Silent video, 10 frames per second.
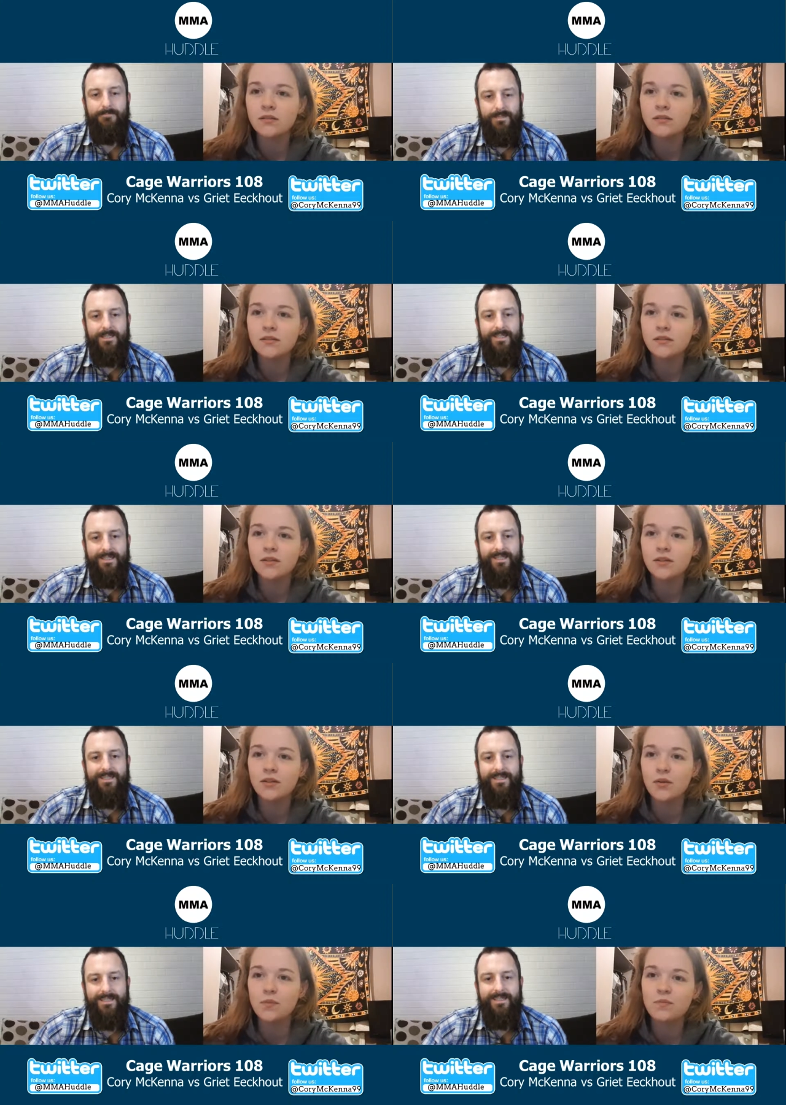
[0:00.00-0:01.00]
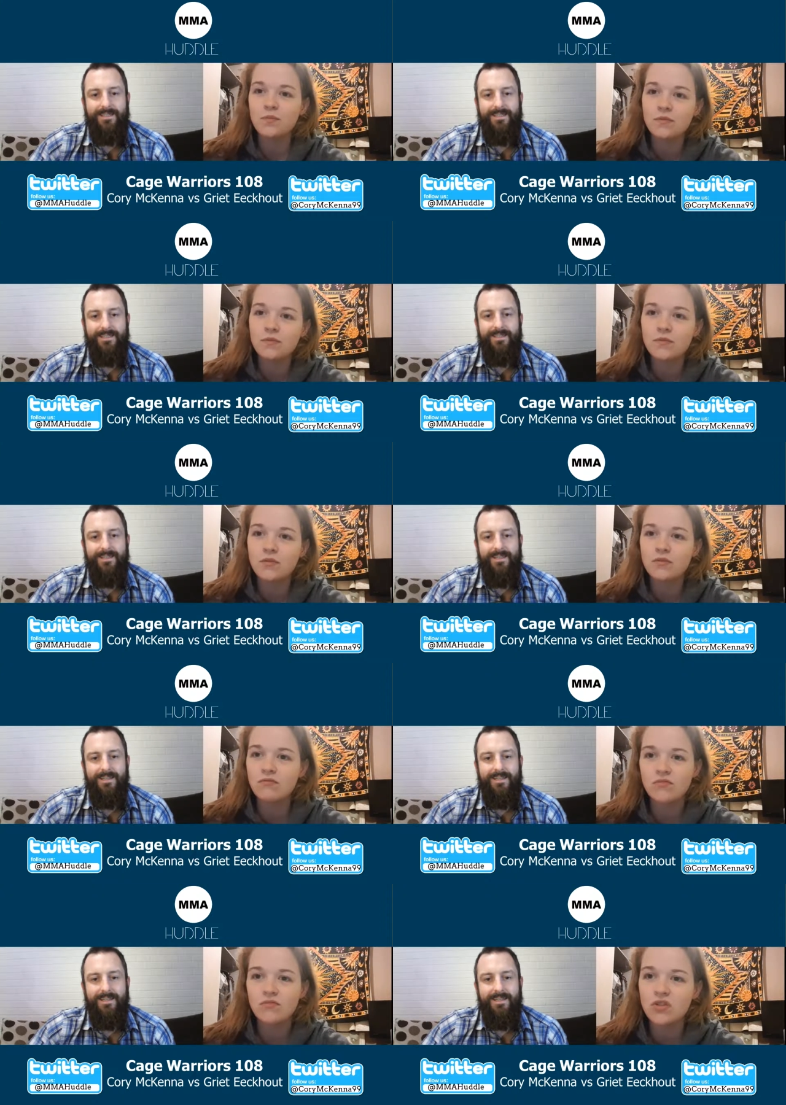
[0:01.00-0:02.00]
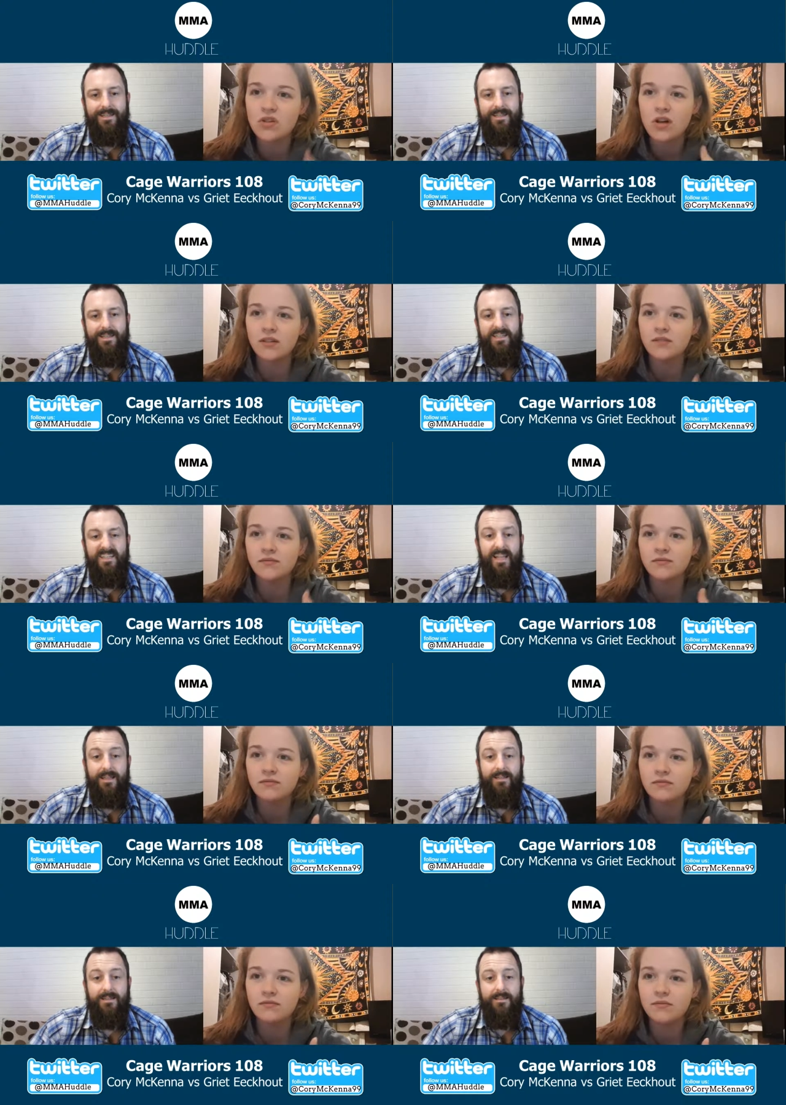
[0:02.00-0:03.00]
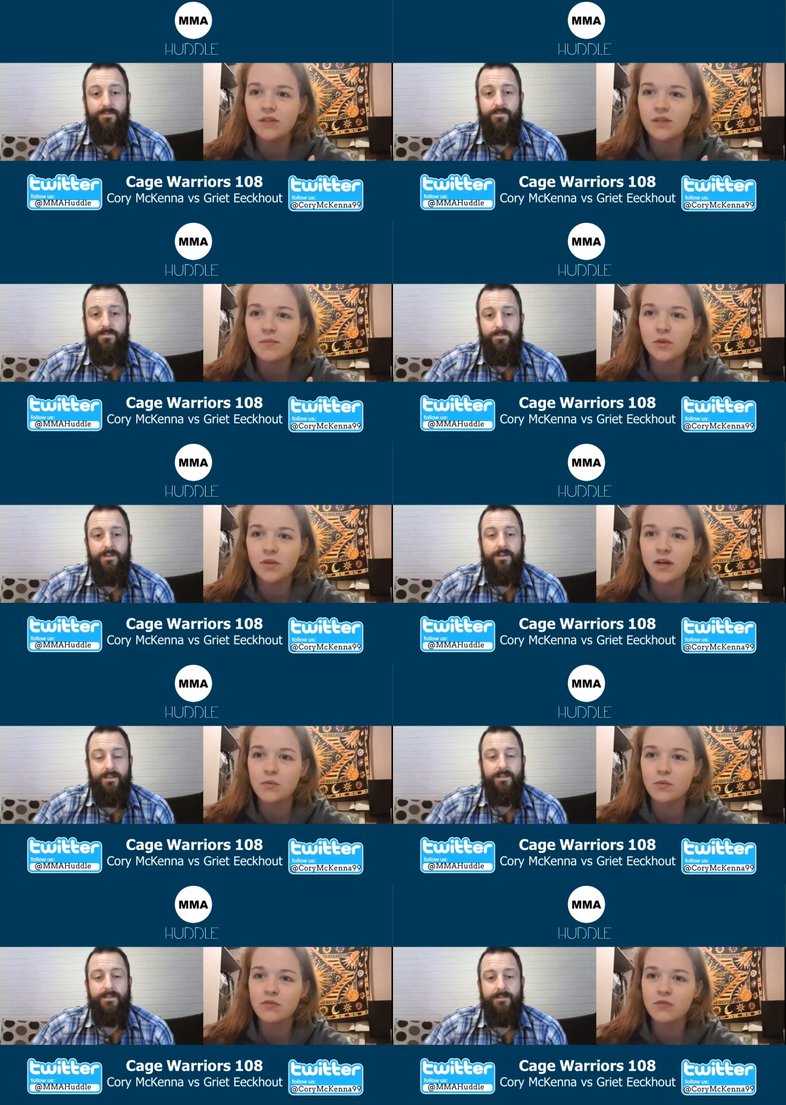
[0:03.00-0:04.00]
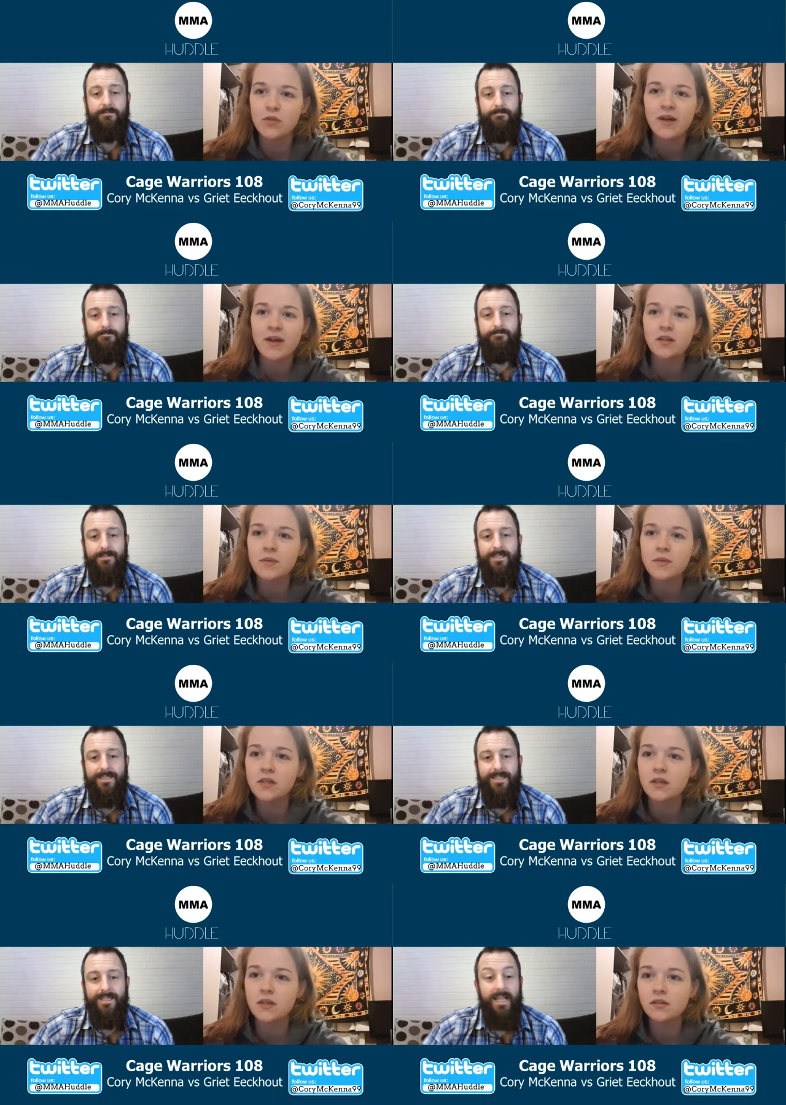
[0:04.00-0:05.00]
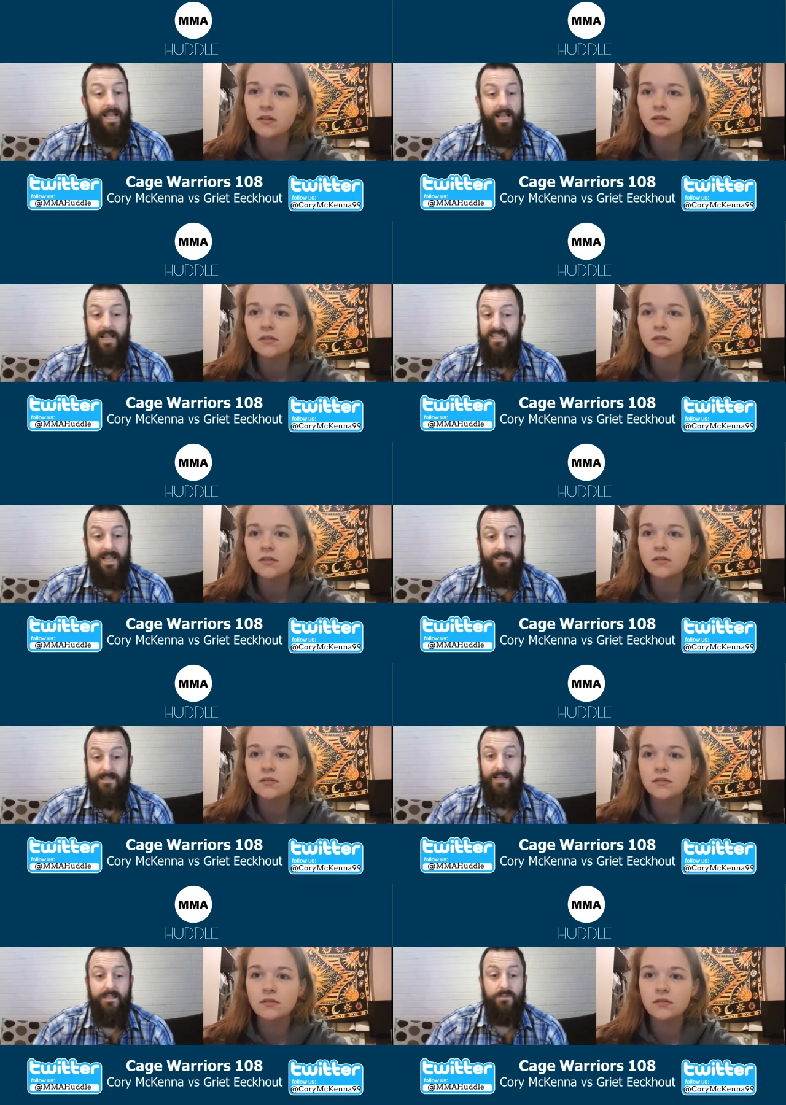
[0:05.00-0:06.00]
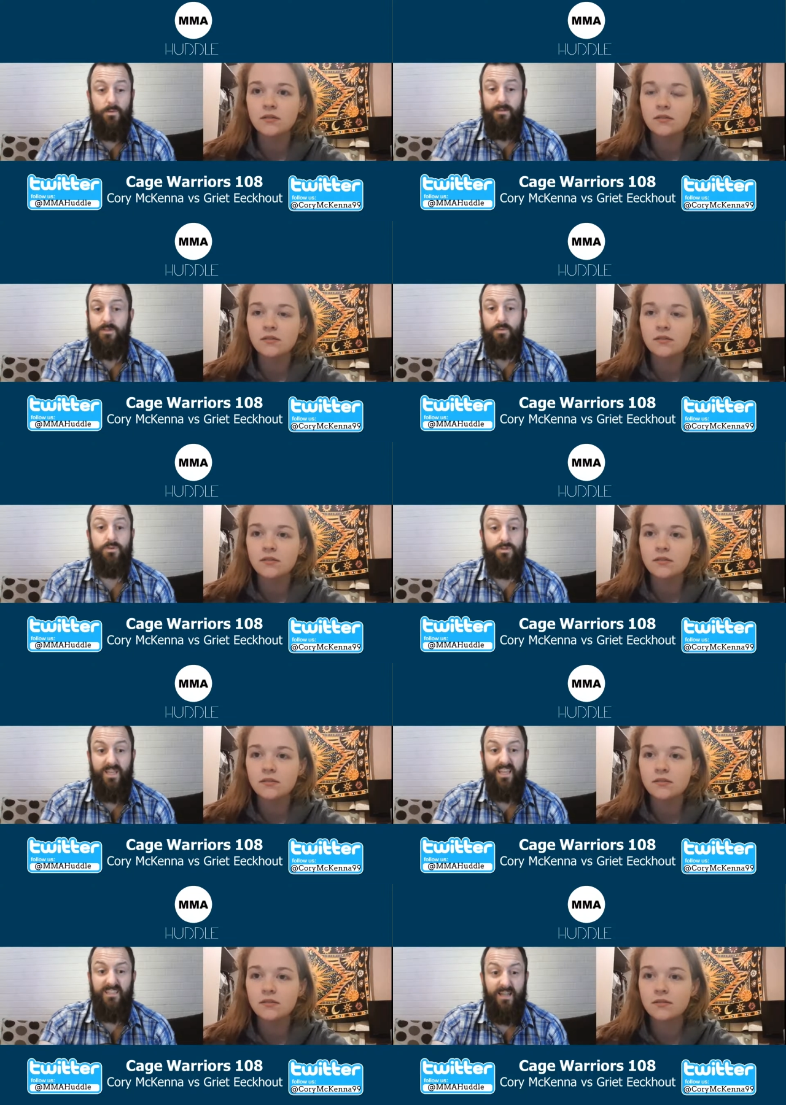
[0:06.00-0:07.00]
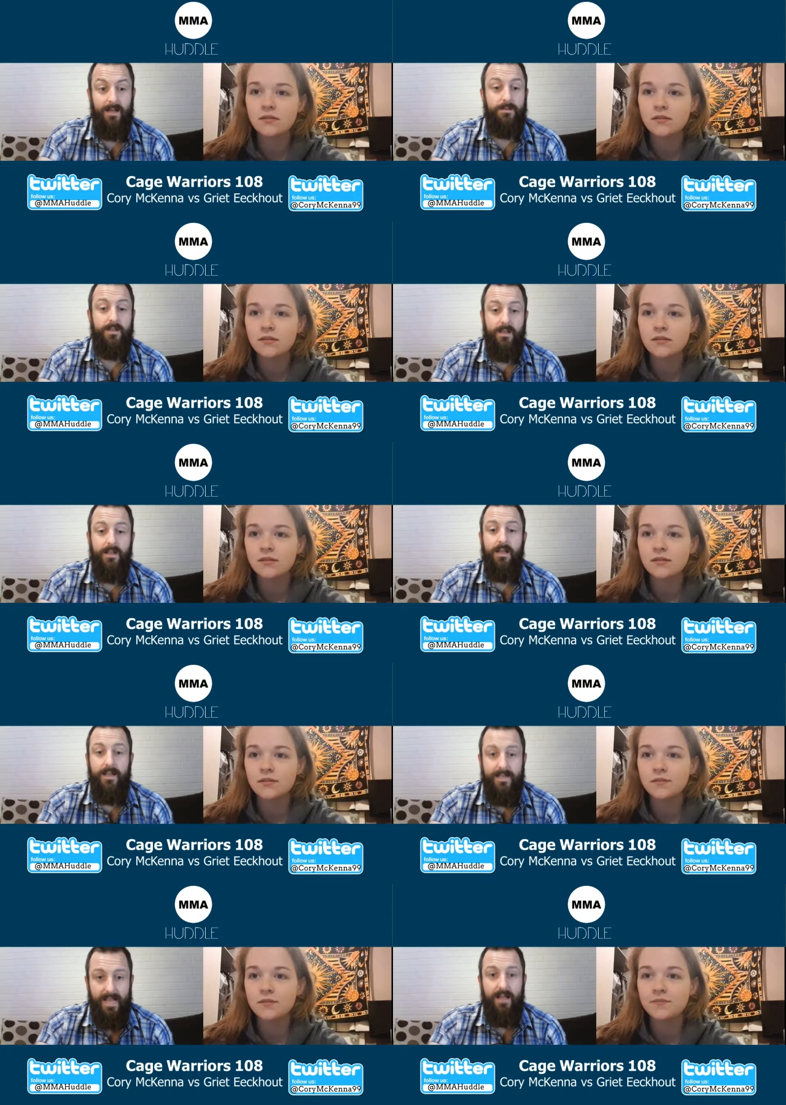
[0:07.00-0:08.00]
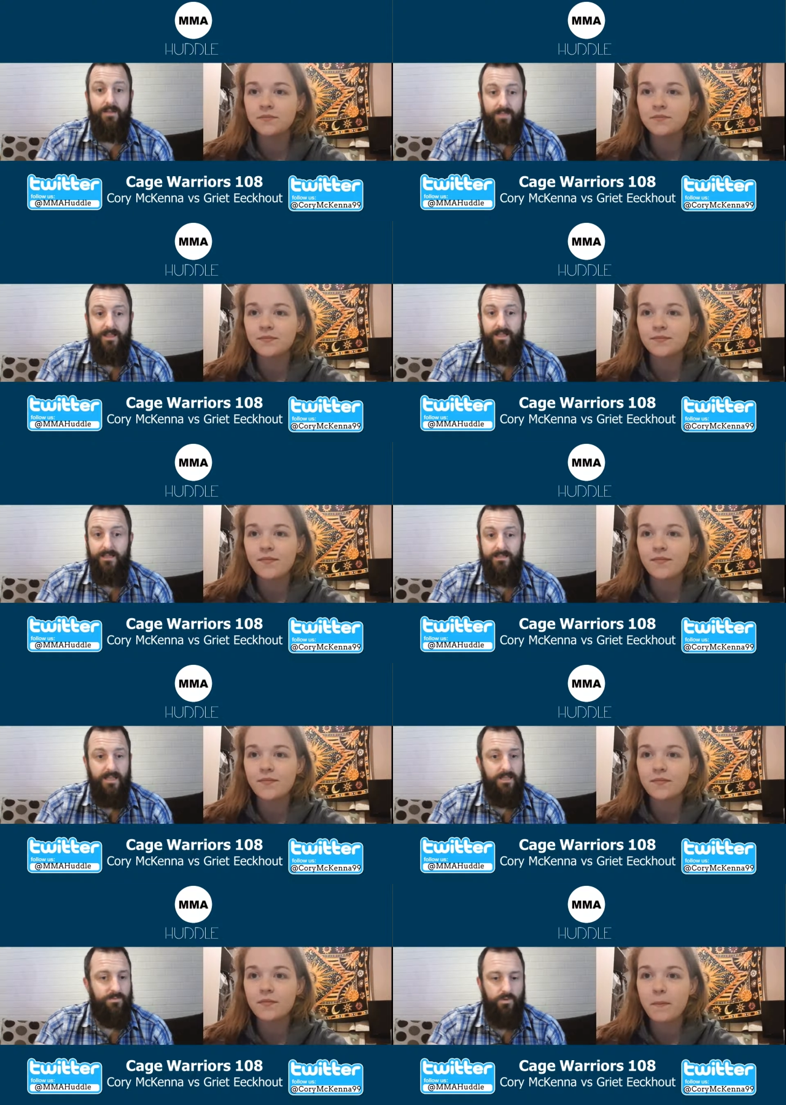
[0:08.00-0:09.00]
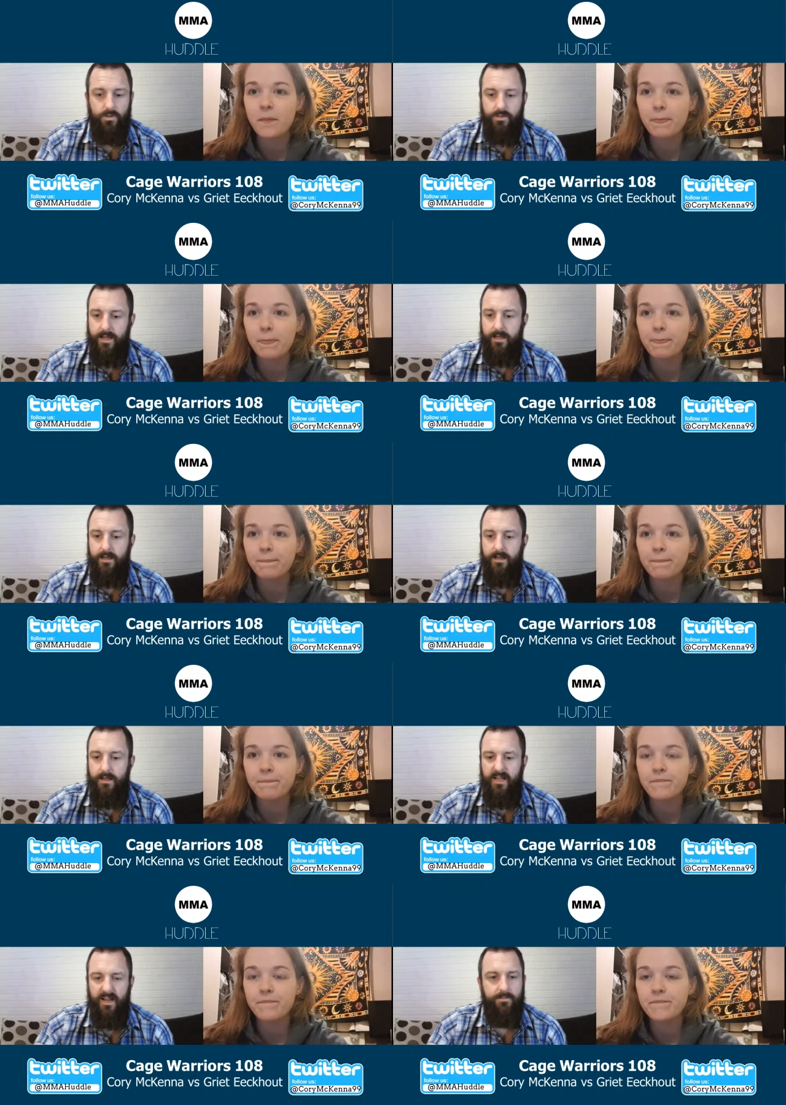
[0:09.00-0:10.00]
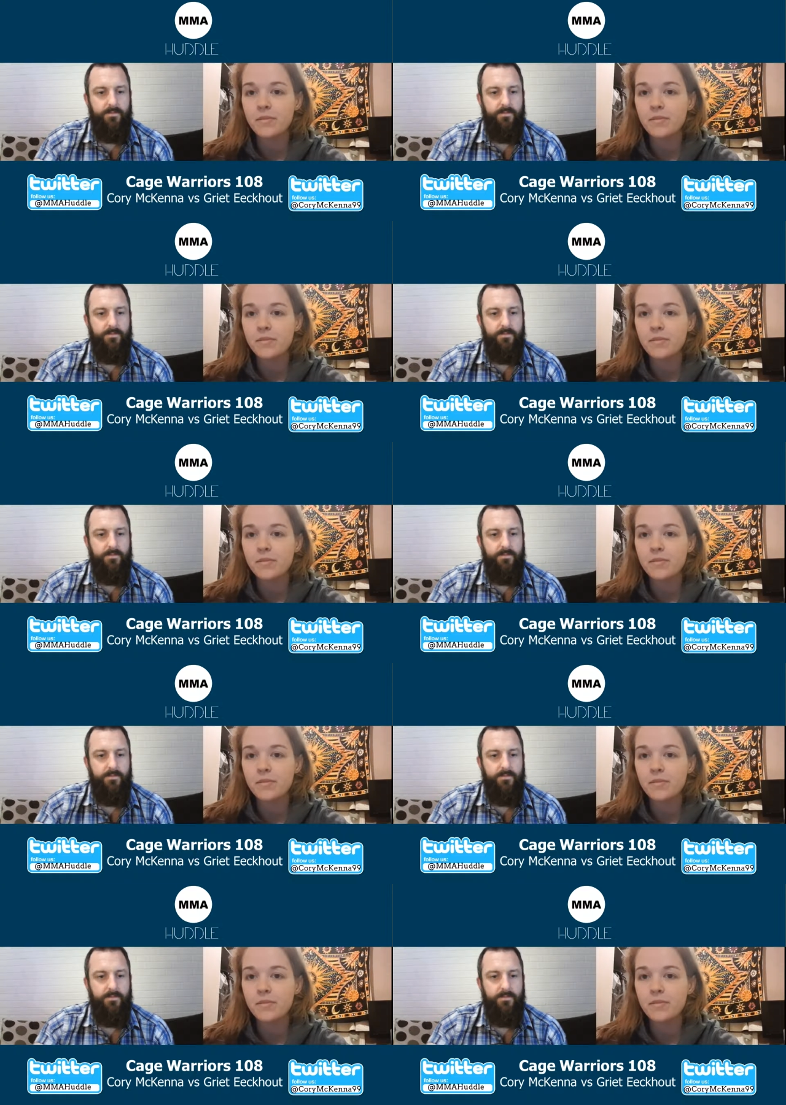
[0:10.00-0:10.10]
Speaker 1: You know, just kind of build that respect up, isn't it?
Speaker 2: Yeah, yeah, exactly. That's what I mean. So it does take time, and now that, like you say, you've got that kind of